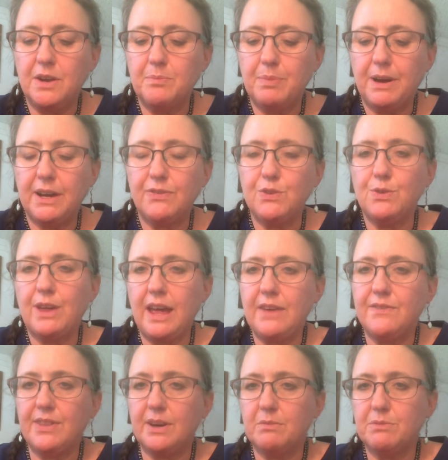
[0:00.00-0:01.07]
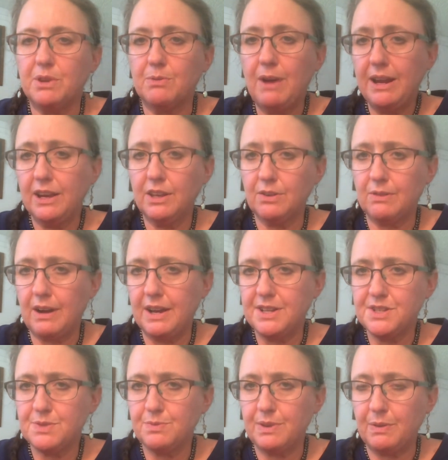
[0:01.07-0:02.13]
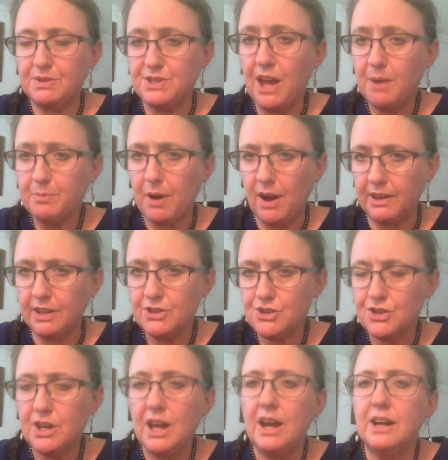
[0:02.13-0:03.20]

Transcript: But if you gave them the regular rice that was not polished,